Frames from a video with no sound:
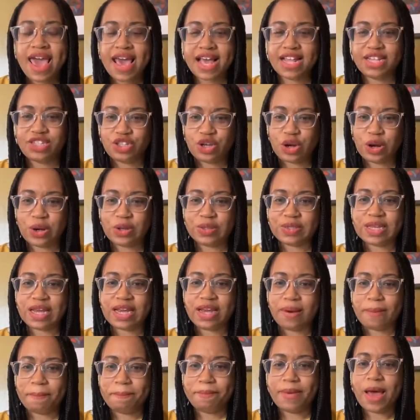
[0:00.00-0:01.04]
it turns
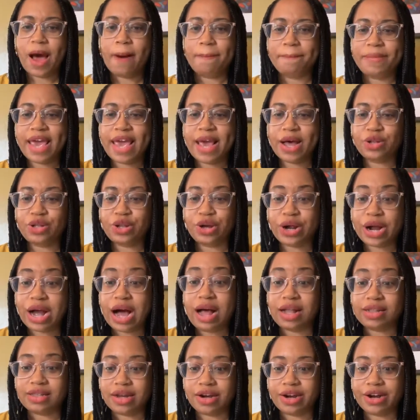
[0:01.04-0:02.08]
like a paler
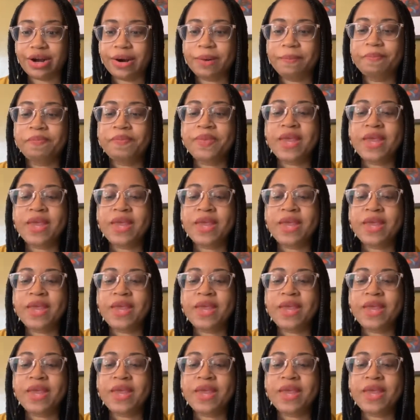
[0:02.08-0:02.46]
color.